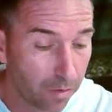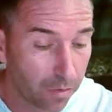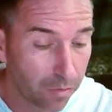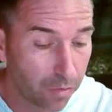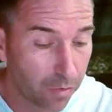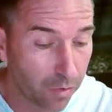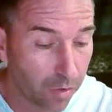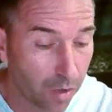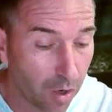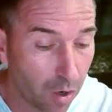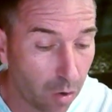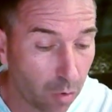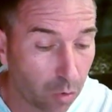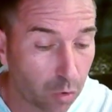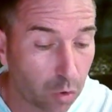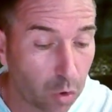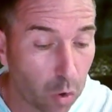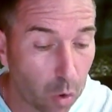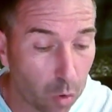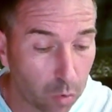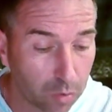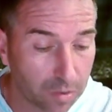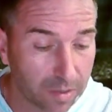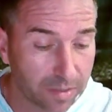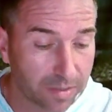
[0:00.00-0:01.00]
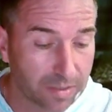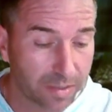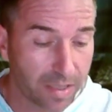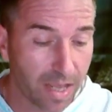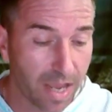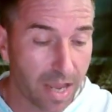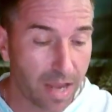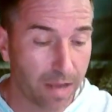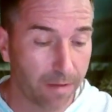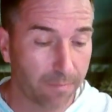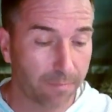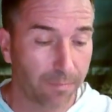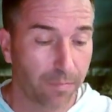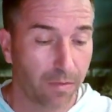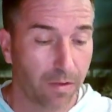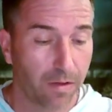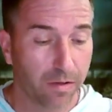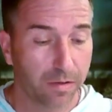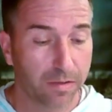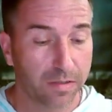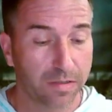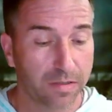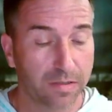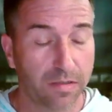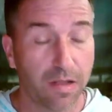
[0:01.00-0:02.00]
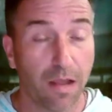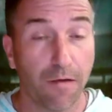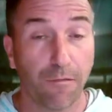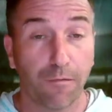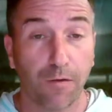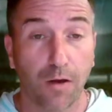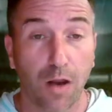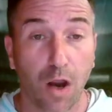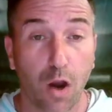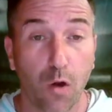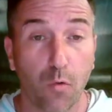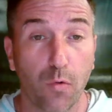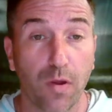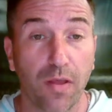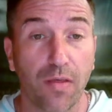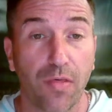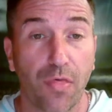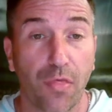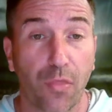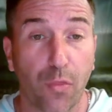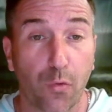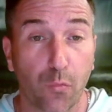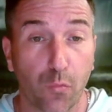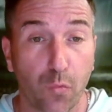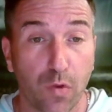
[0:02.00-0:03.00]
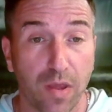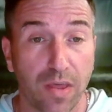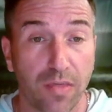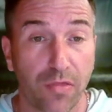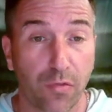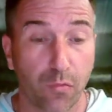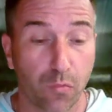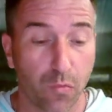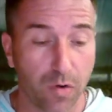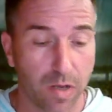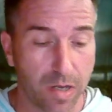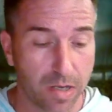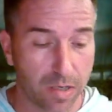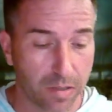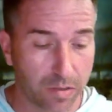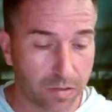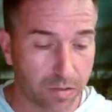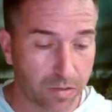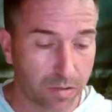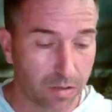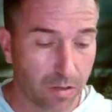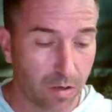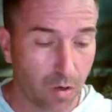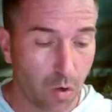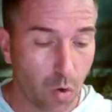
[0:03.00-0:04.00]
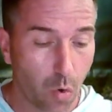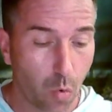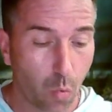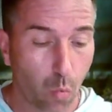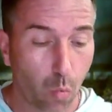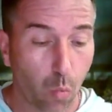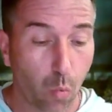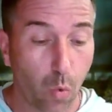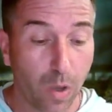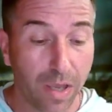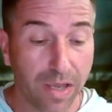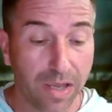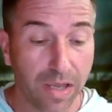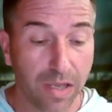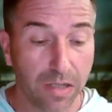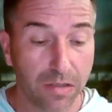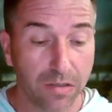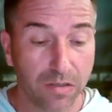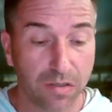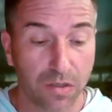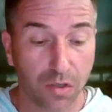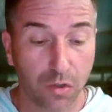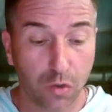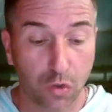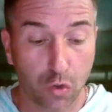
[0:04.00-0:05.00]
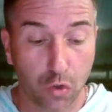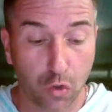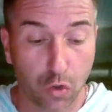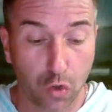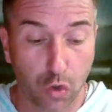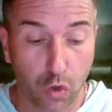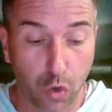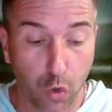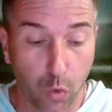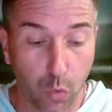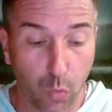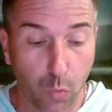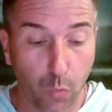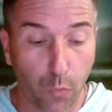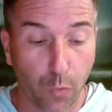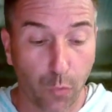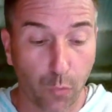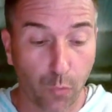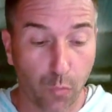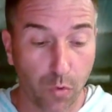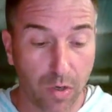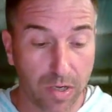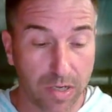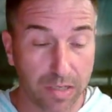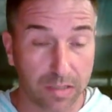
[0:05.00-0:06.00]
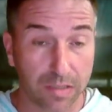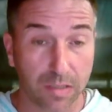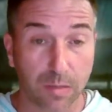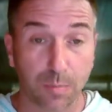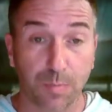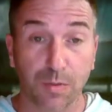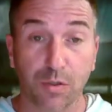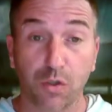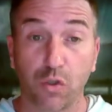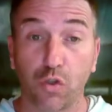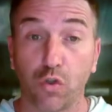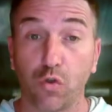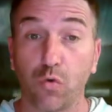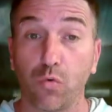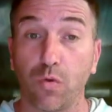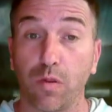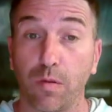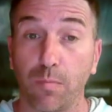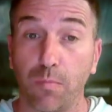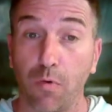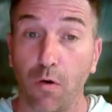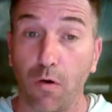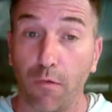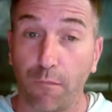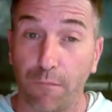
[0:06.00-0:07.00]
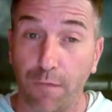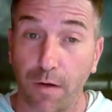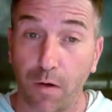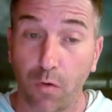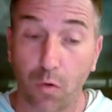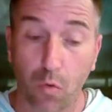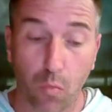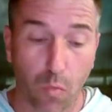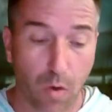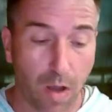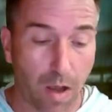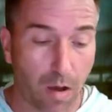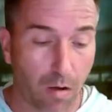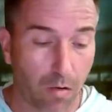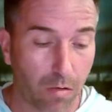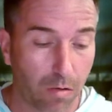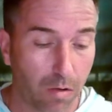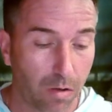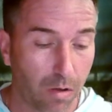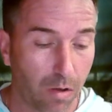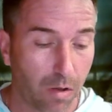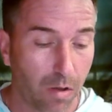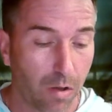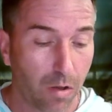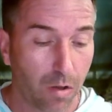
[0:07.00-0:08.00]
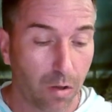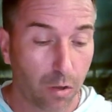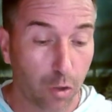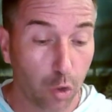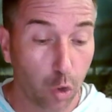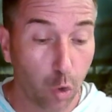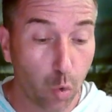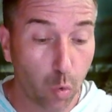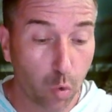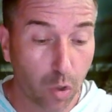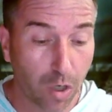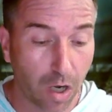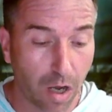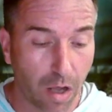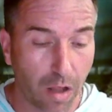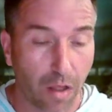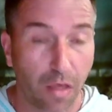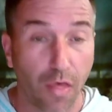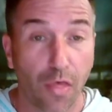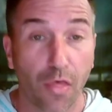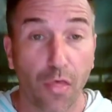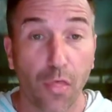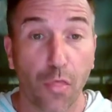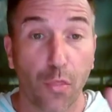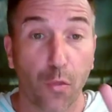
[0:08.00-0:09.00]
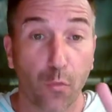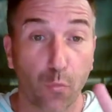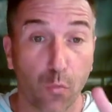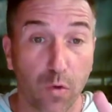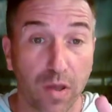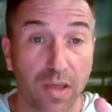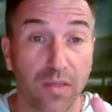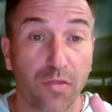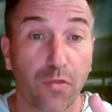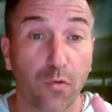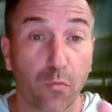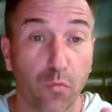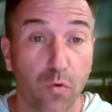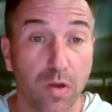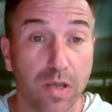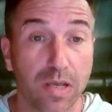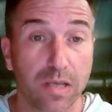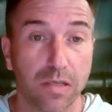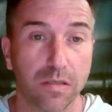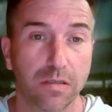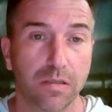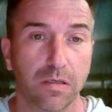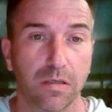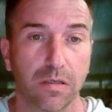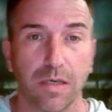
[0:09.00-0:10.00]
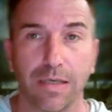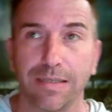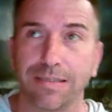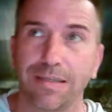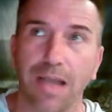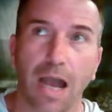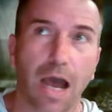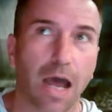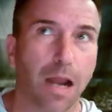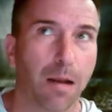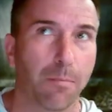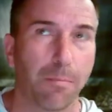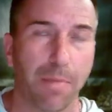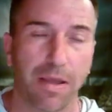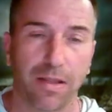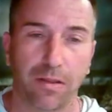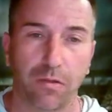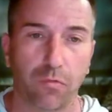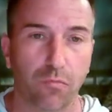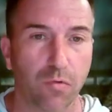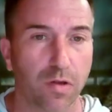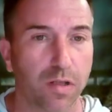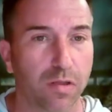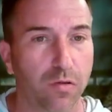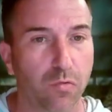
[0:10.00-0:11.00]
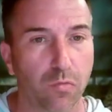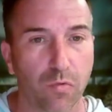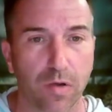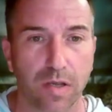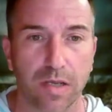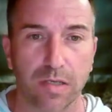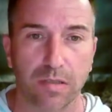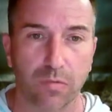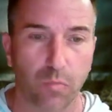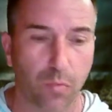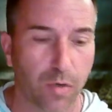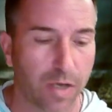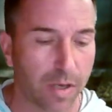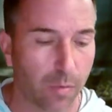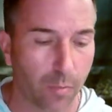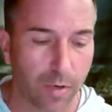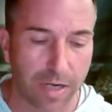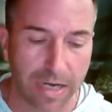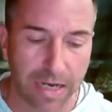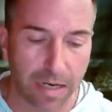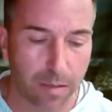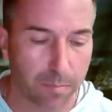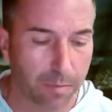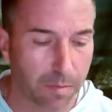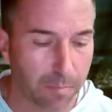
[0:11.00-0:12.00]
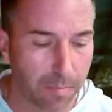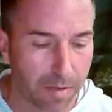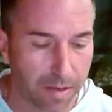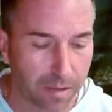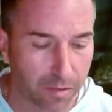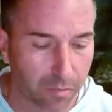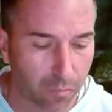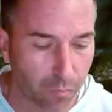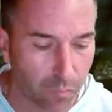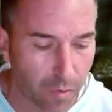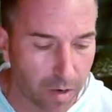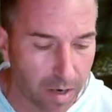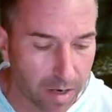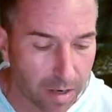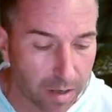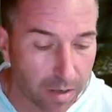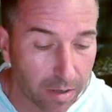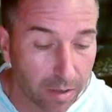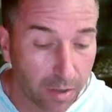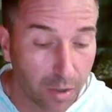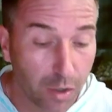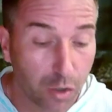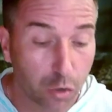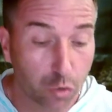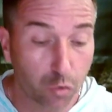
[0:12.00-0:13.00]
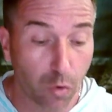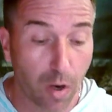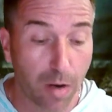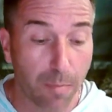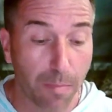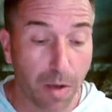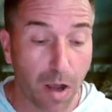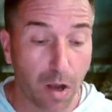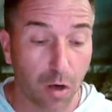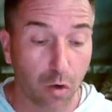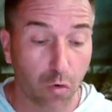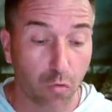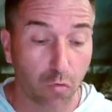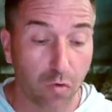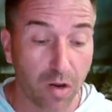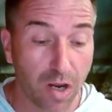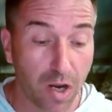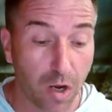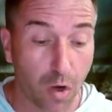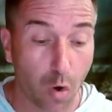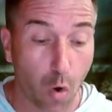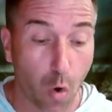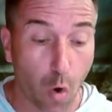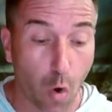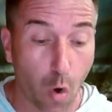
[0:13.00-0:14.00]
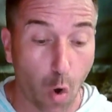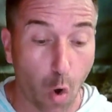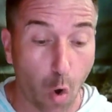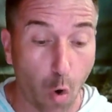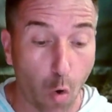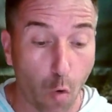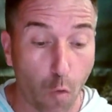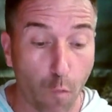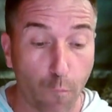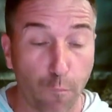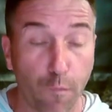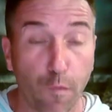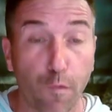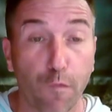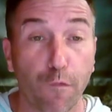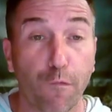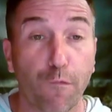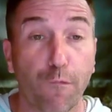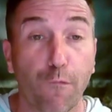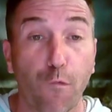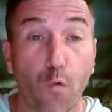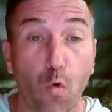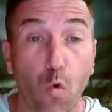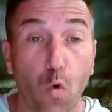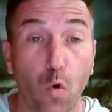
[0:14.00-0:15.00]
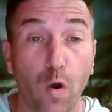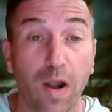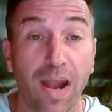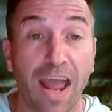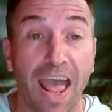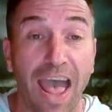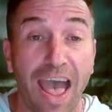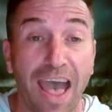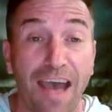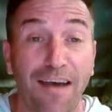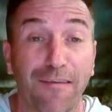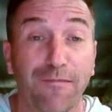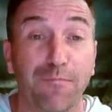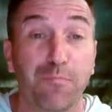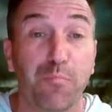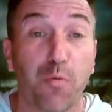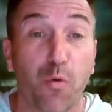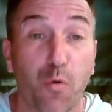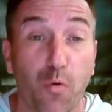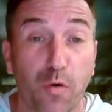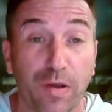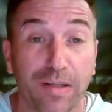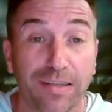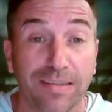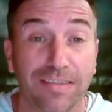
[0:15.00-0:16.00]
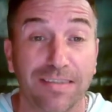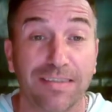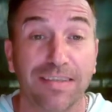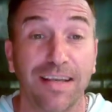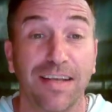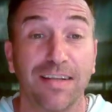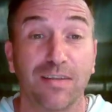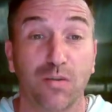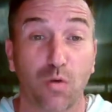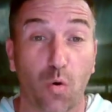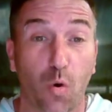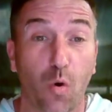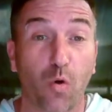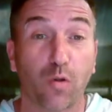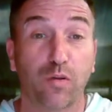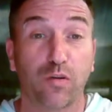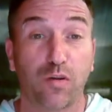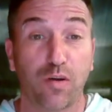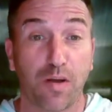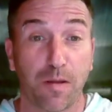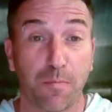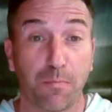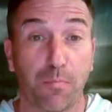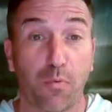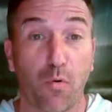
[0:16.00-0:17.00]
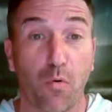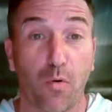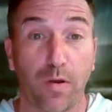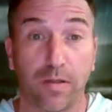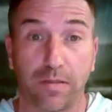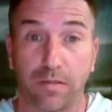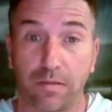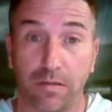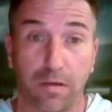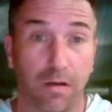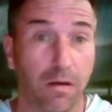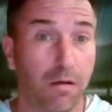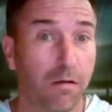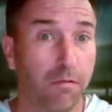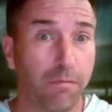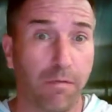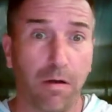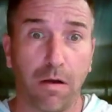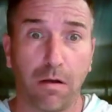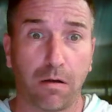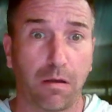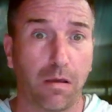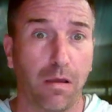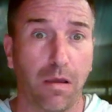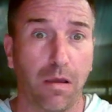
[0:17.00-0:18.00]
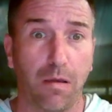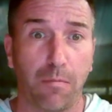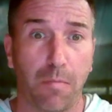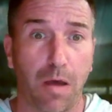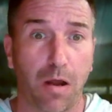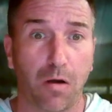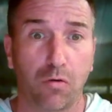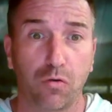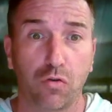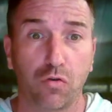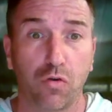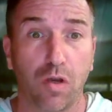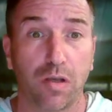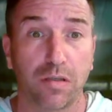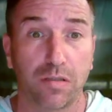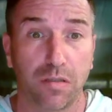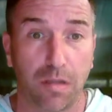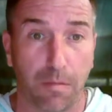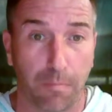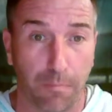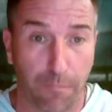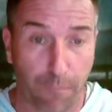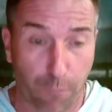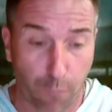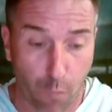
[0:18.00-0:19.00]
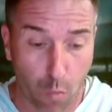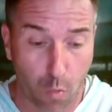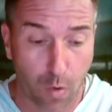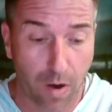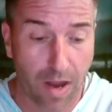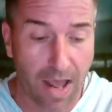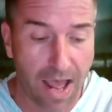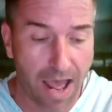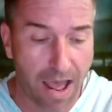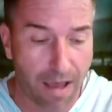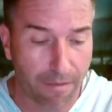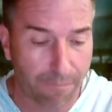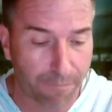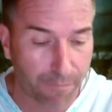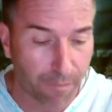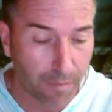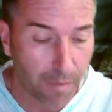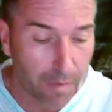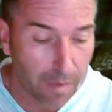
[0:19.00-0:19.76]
You go Golden State, Steph Curry, three threes. Wiggins, two threes. He's been shooting the ball very well. Luka, three threes. He's got to make three threes. We need him to make three. Draymond Green, over 4.5 points. It's alternate points. Fuck him. I don't trust him. 4.5.